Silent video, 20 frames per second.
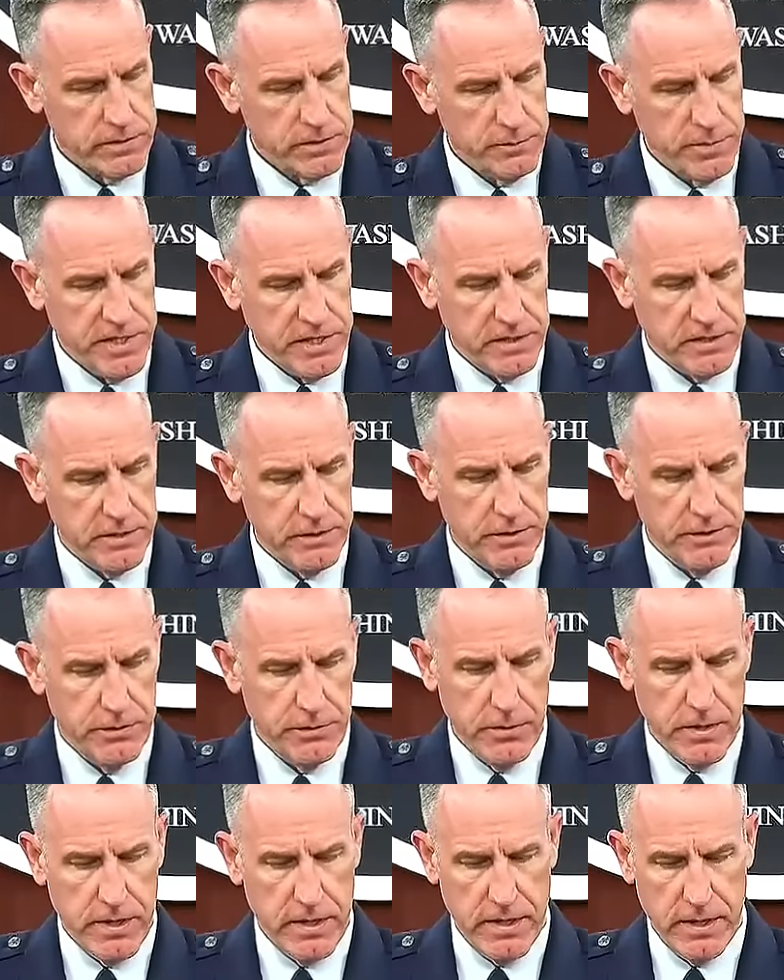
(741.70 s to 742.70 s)
speak
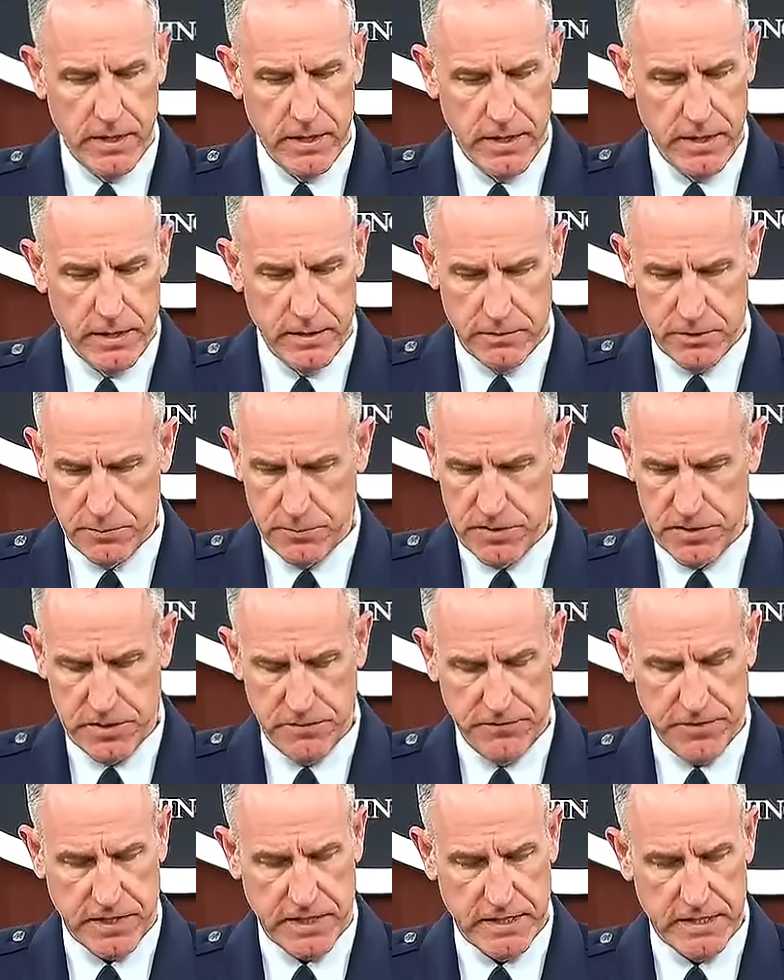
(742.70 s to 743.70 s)
to you know,
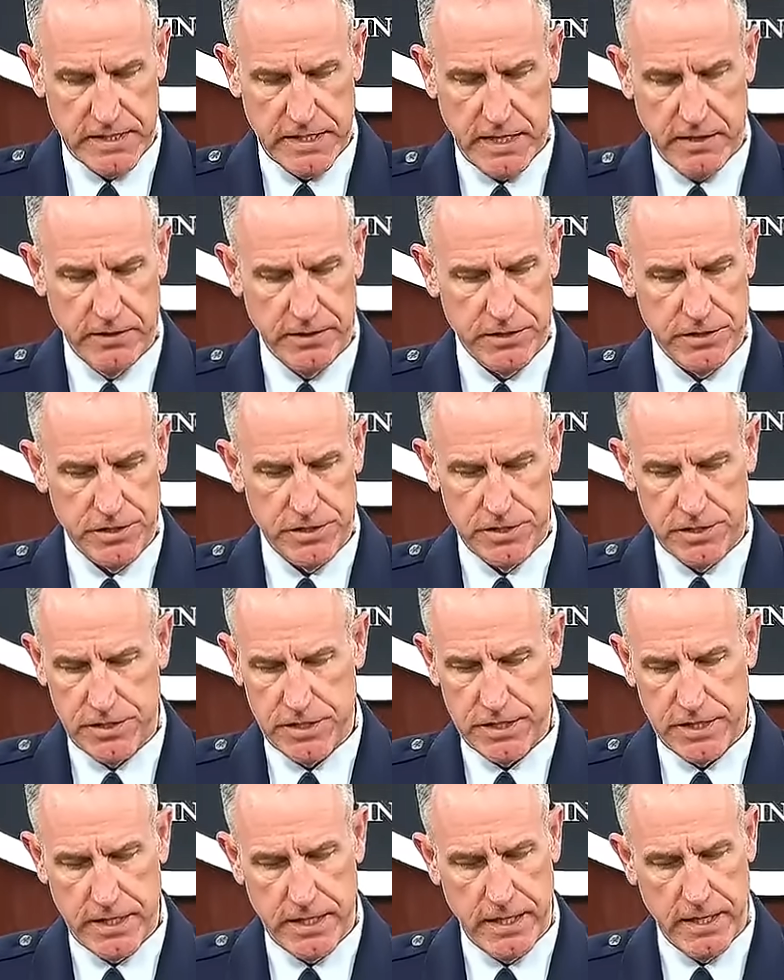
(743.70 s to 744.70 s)
specific
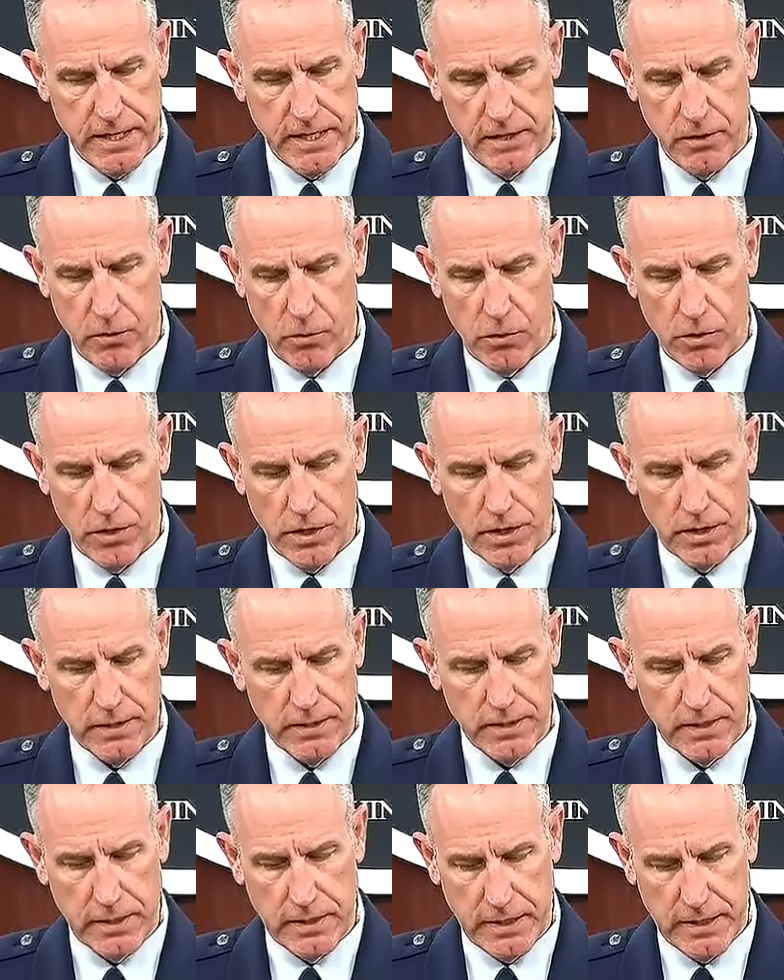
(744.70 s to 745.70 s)
intelligence or
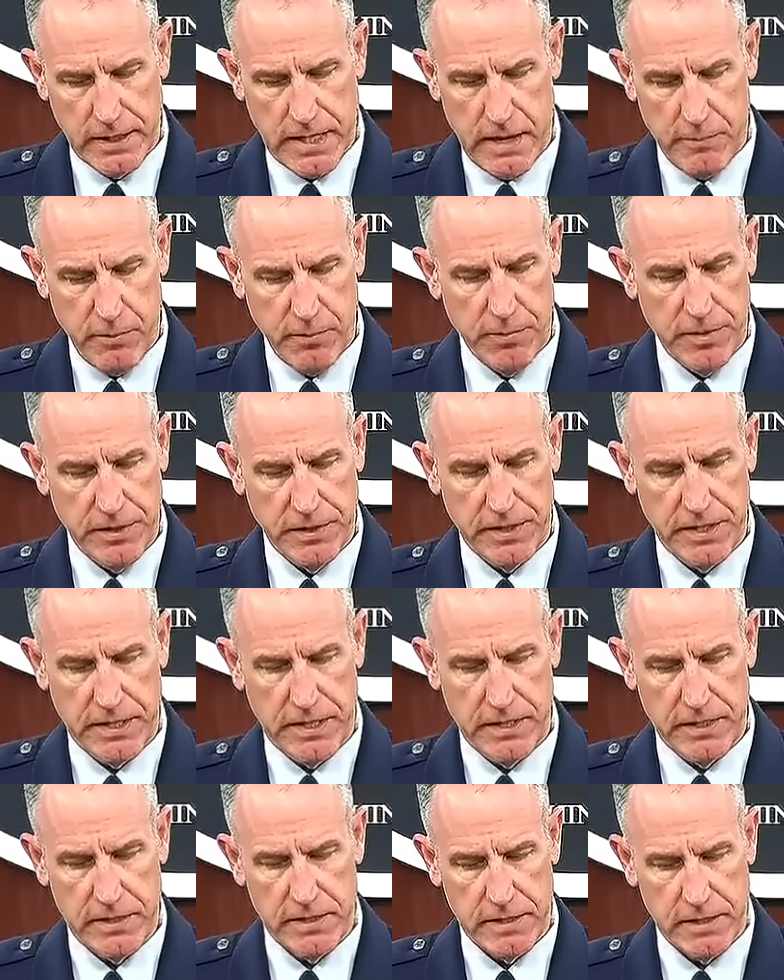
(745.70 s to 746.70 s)

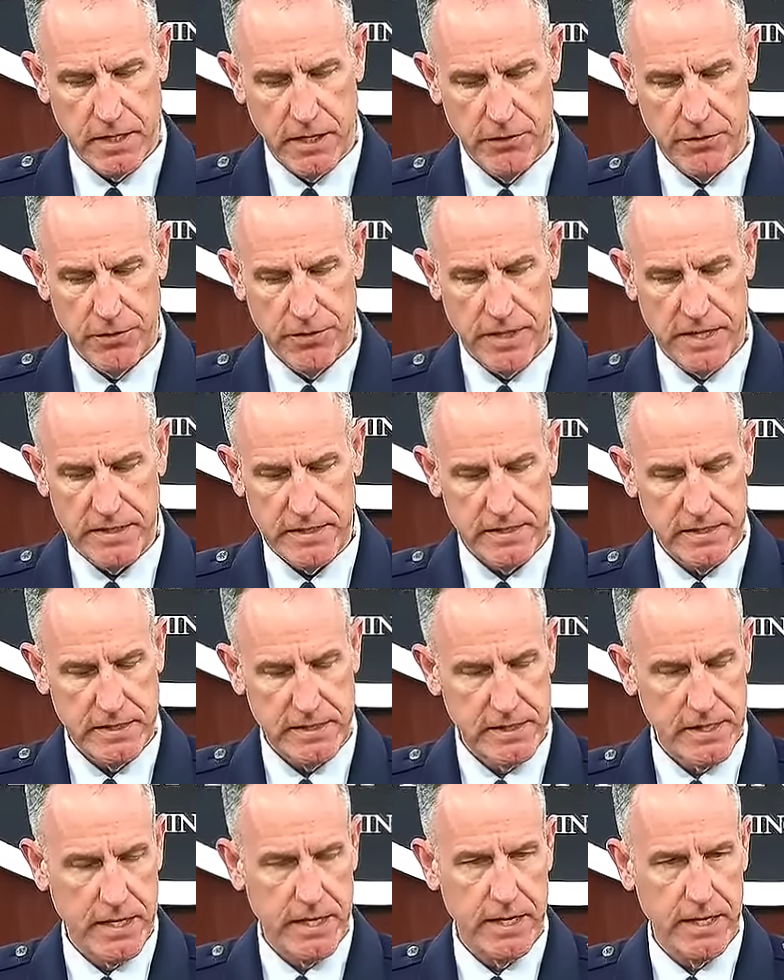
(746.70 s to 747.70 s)
capabilities, other than to
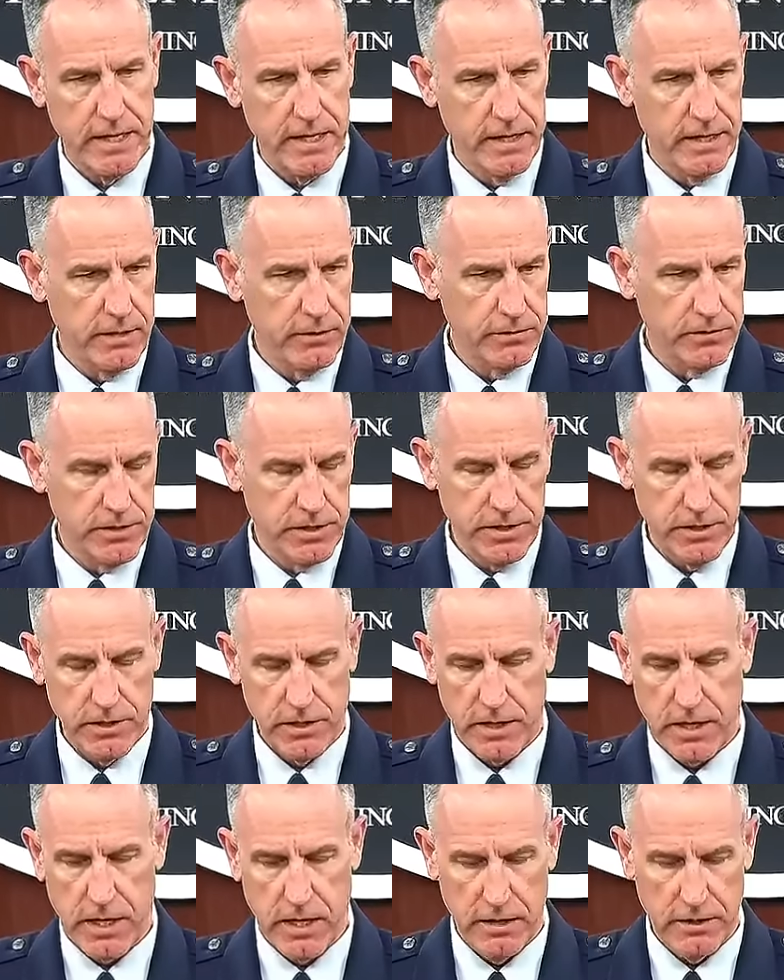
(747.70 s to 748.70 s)
say, you know, to your
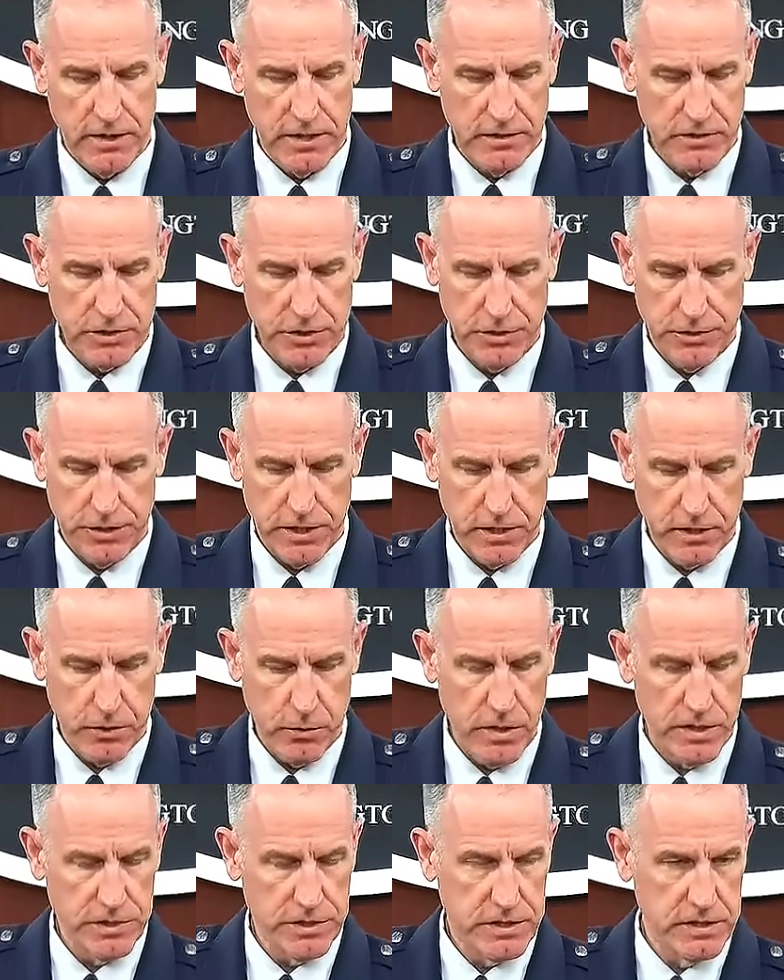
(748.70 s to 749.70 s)
colleague's earlier
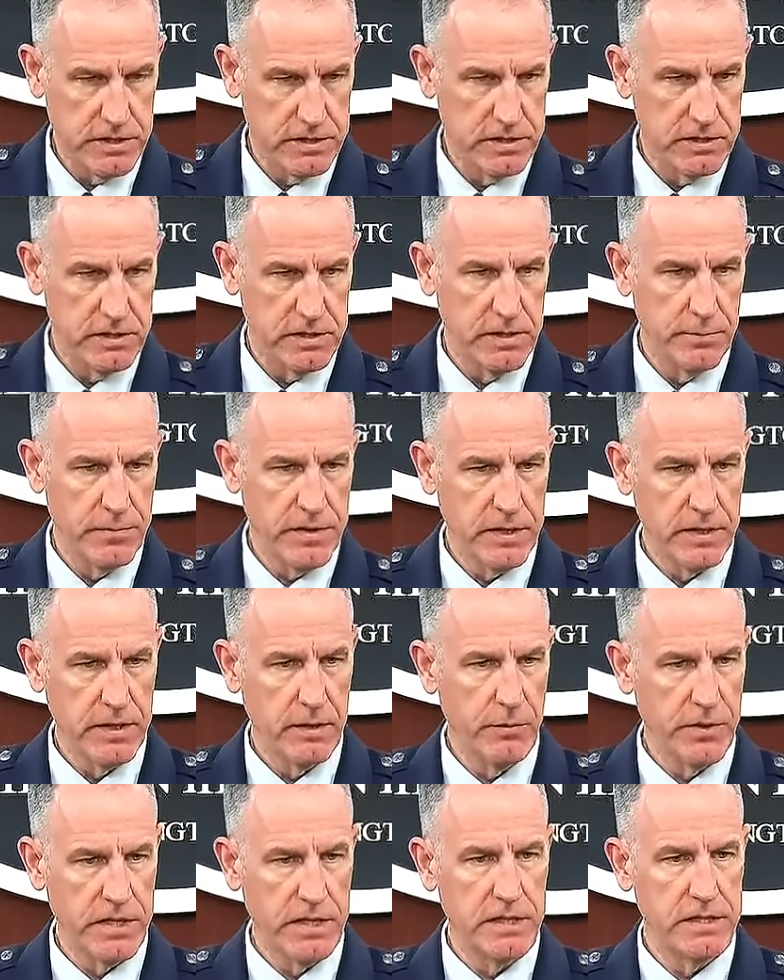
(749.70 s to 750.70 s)
question, this is something
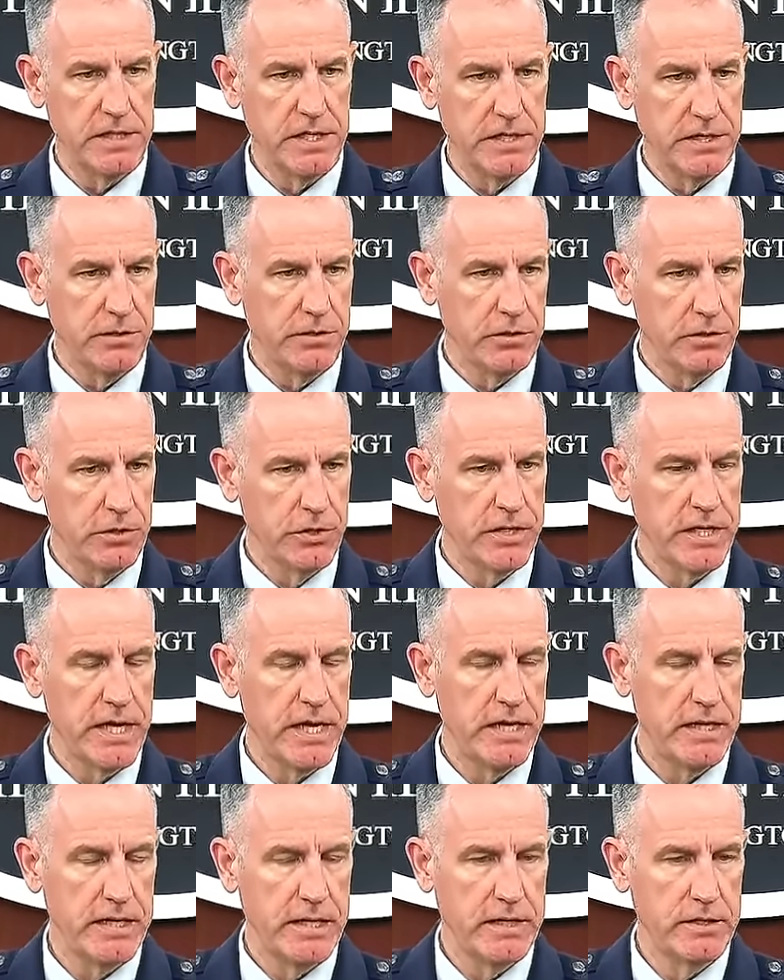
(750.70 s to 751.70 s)
that we continue to look
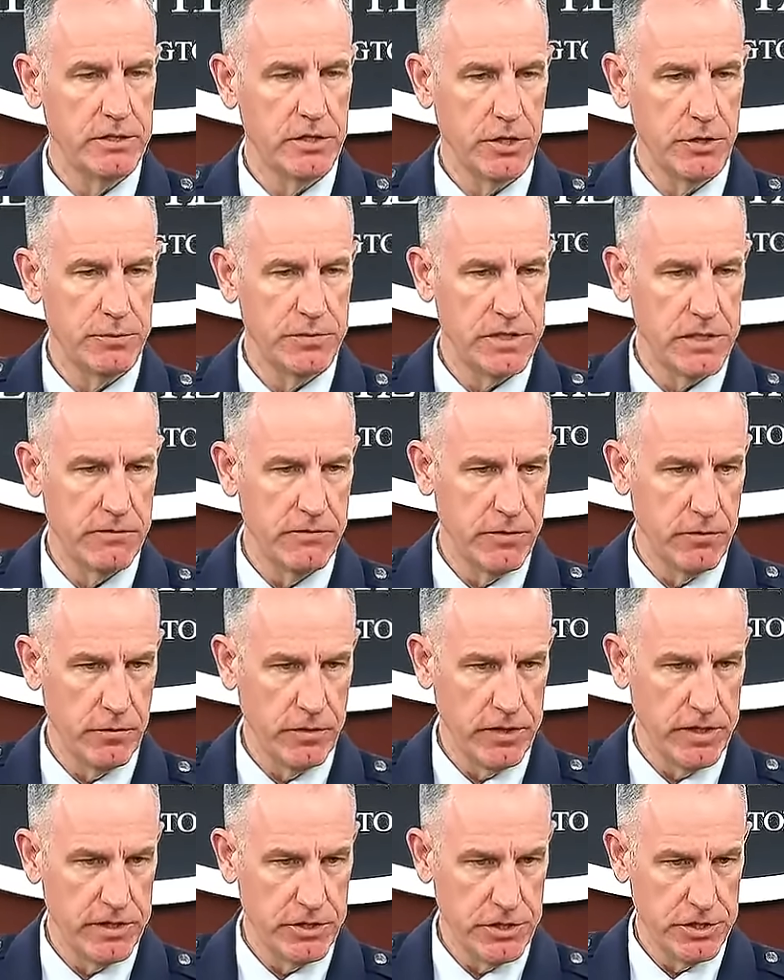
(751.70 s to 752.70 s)
at in terms of the
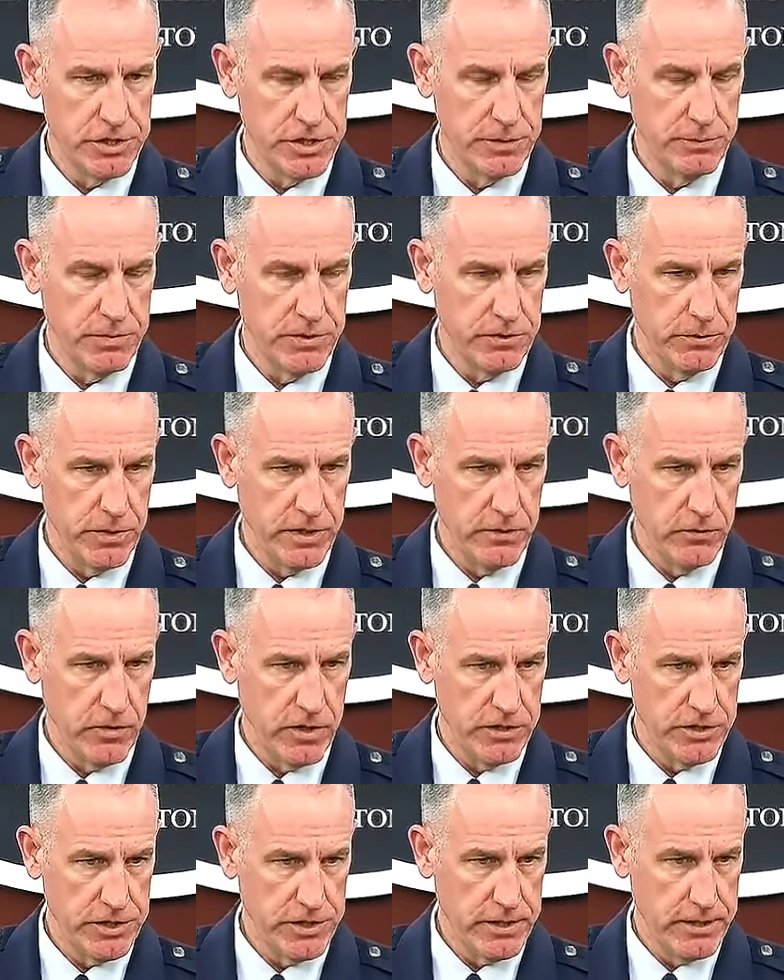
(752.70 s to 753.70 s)
relationship between
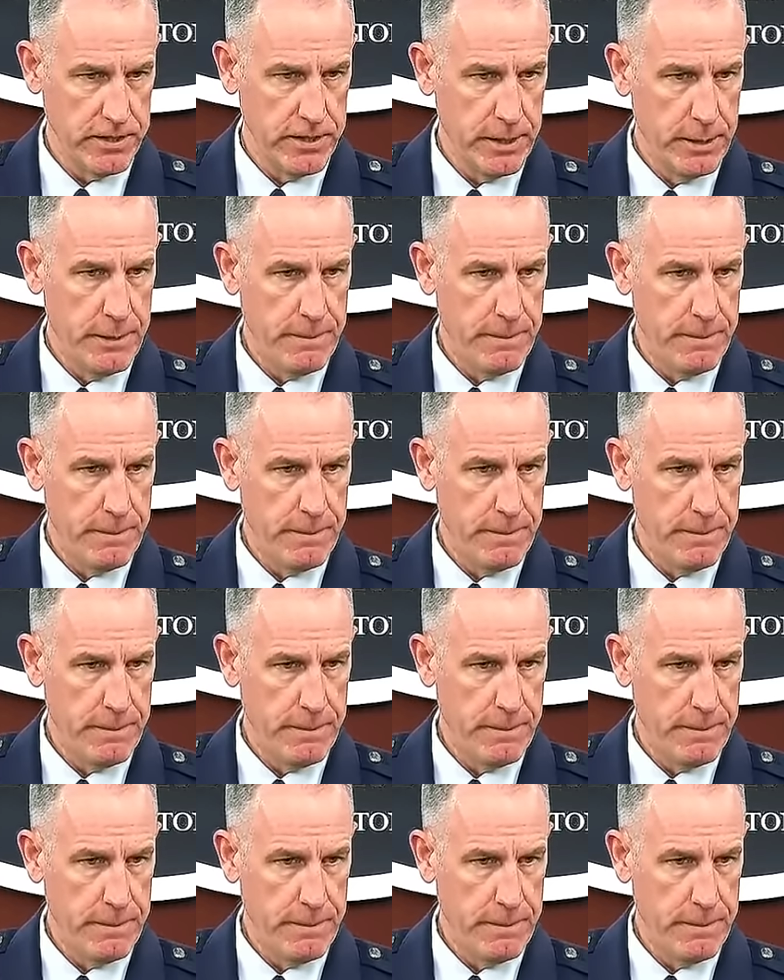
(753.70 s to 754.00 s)
Russia